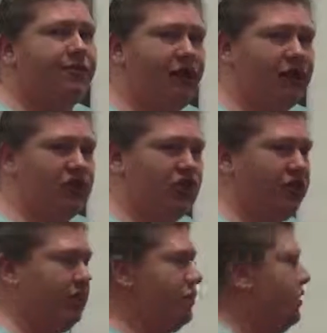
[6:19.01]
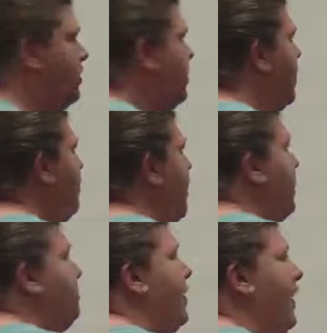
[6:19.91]
function.
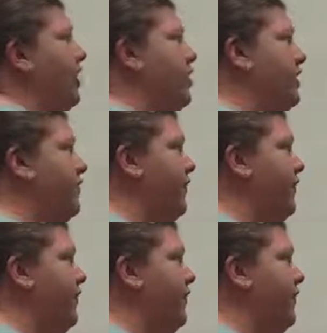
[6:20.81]
My parent